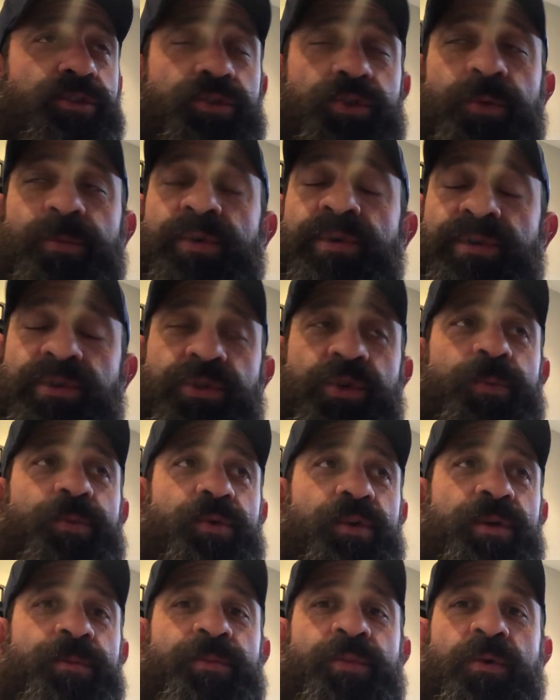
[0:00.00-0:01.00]
super,
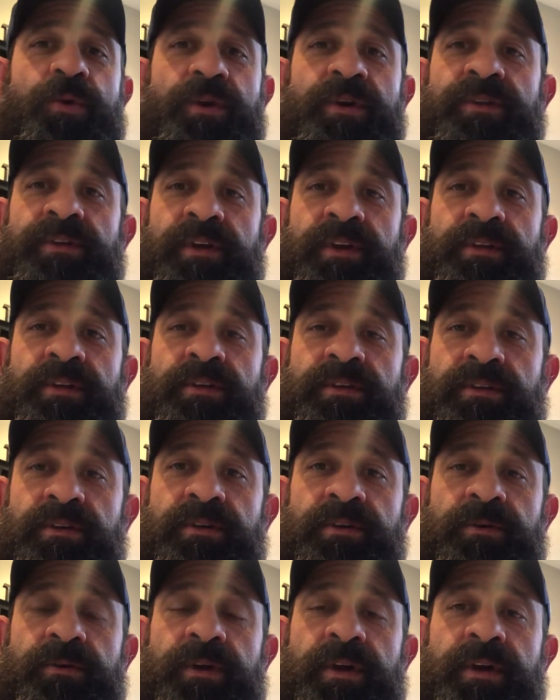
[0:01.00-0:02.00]
super important thing to
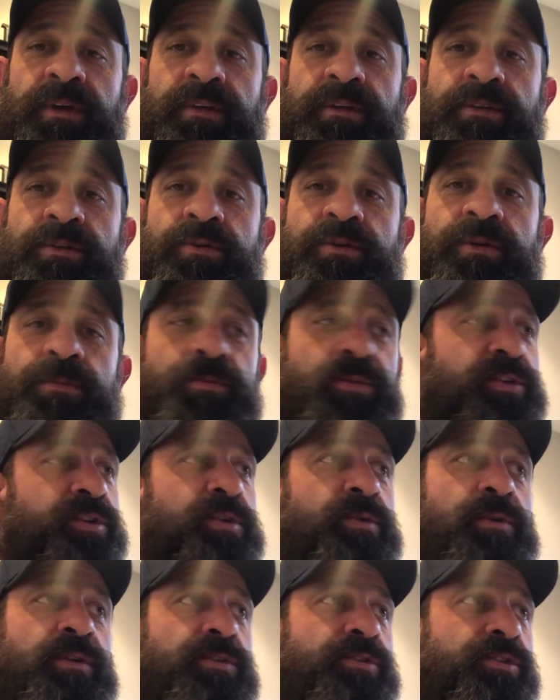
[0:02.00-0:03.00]
do, and you can
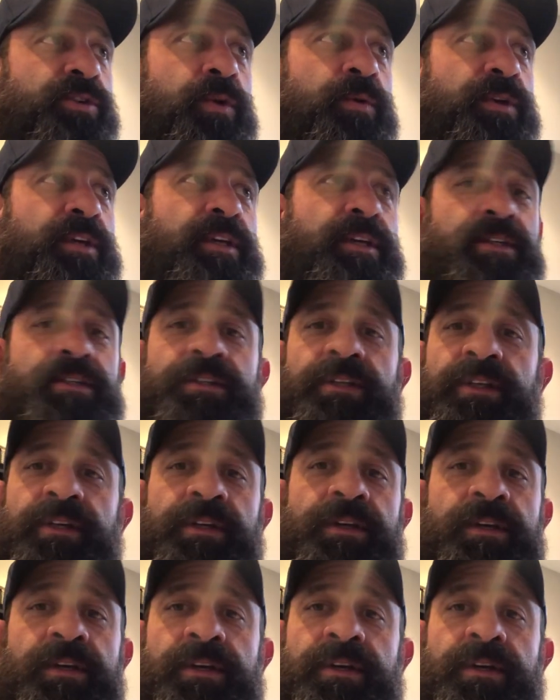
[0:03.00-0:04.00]
do it so
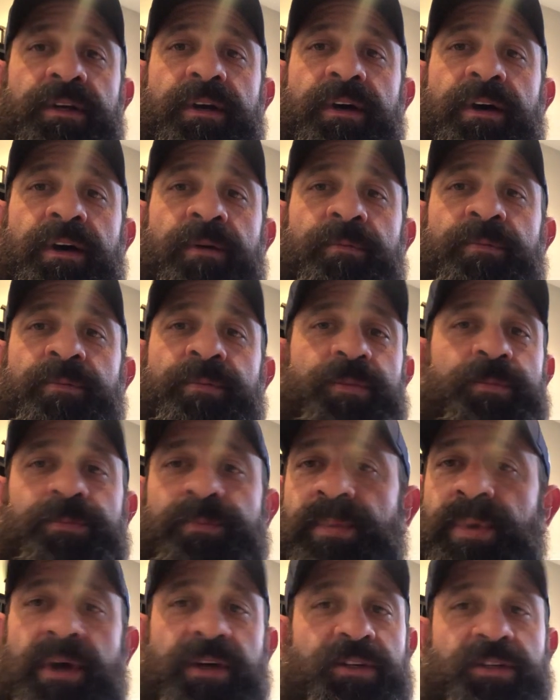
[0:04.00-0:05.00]
easily
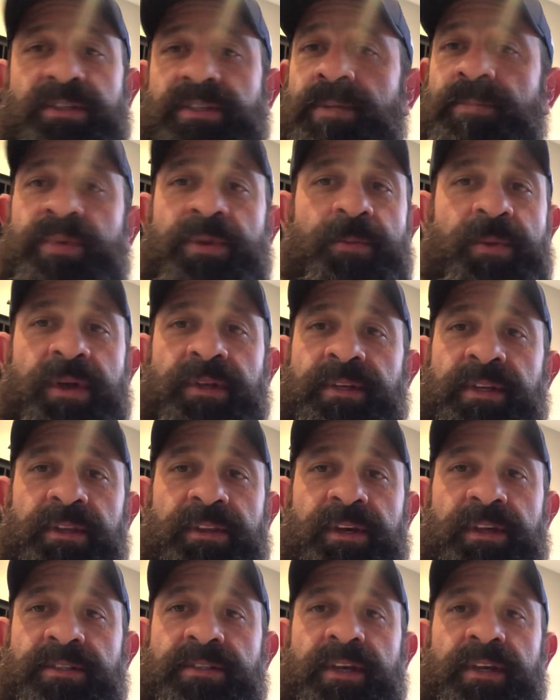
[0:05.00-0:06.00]
by just implementing
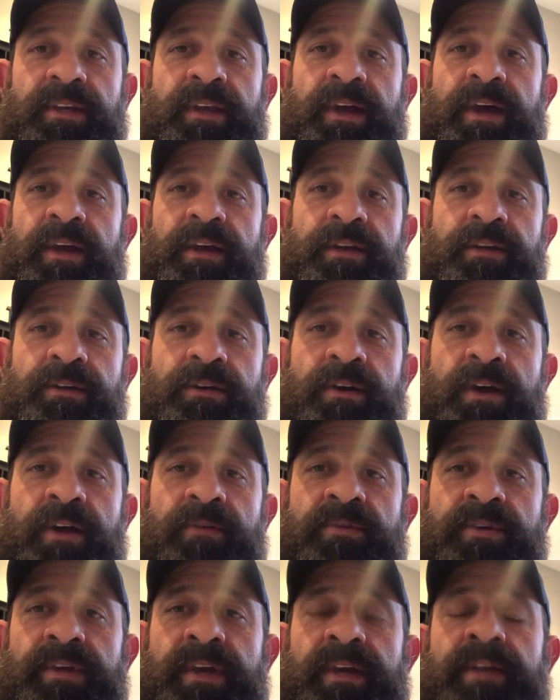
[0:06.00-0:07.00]
things like that in your
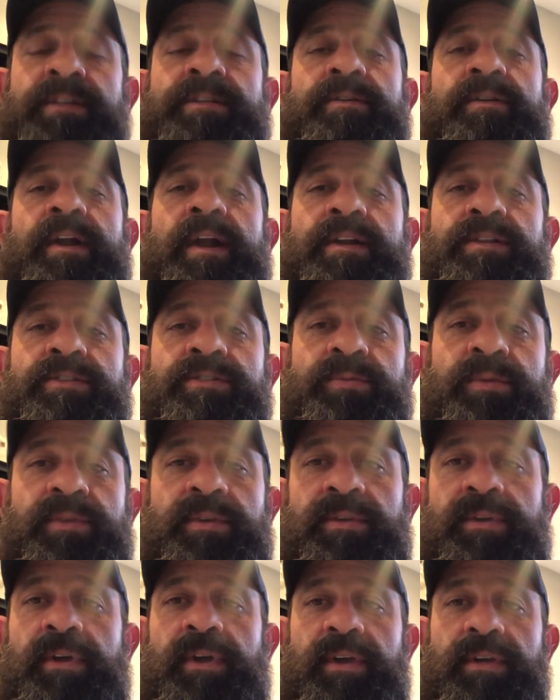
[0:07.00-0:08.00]
everyday interactions with
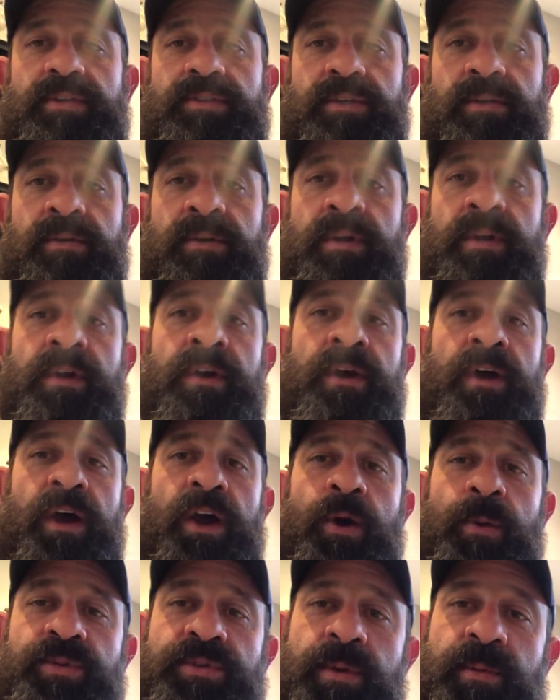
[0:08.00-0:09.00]
your dog. So I
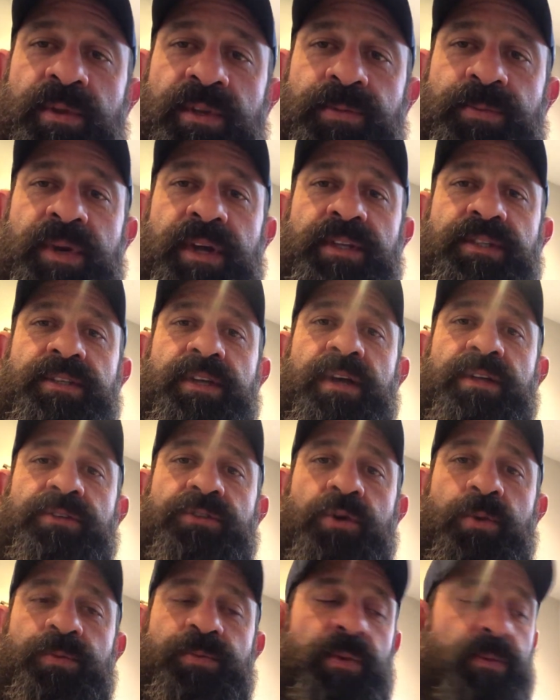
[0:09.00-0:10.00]
hope some of this made sense.
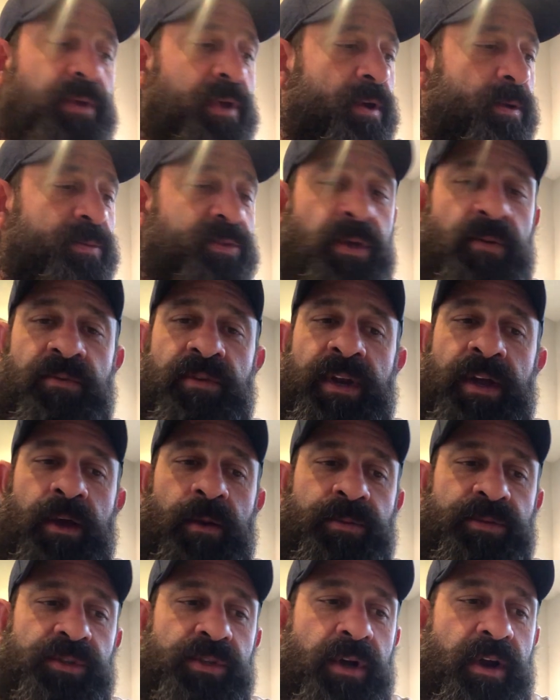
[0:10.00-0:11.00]
So I hope some of it
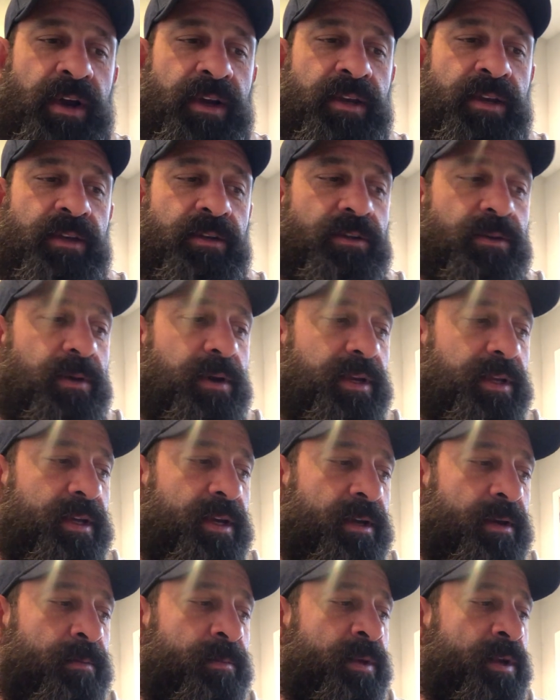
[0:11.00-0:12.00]
helped. Sorry I didn't do any
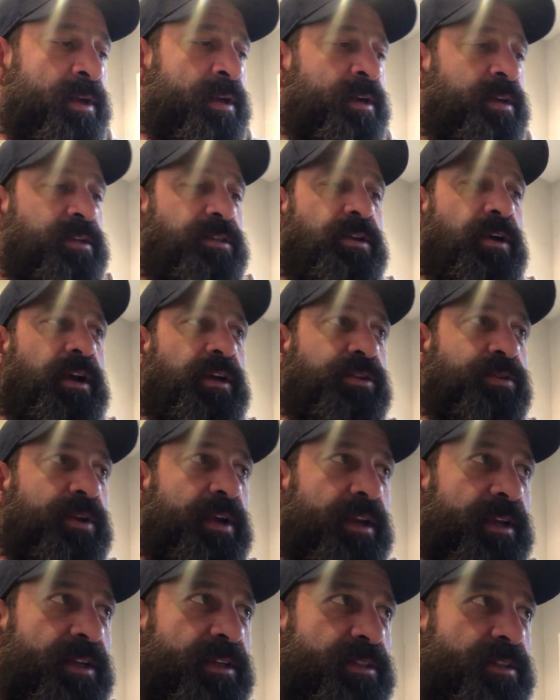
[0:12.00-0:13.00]
dog
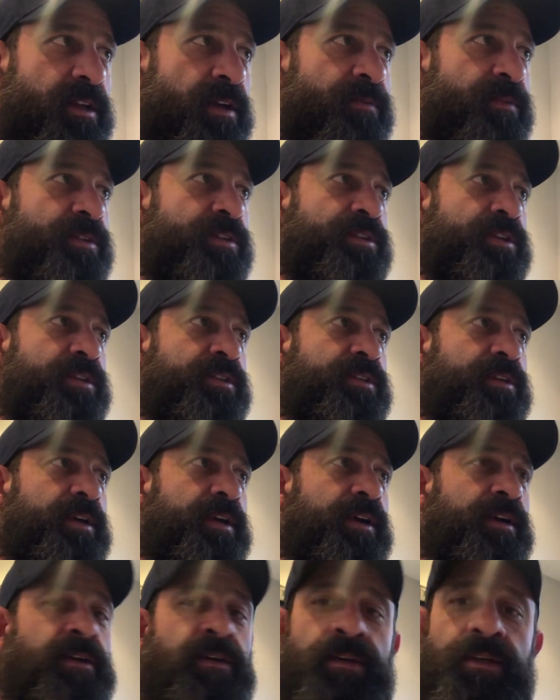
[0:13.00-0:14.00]
training stuff. It's just, it's
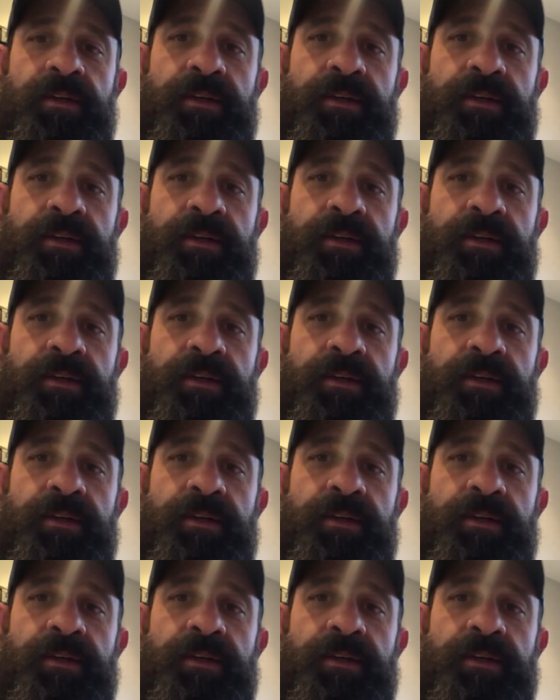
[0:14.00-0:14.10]
a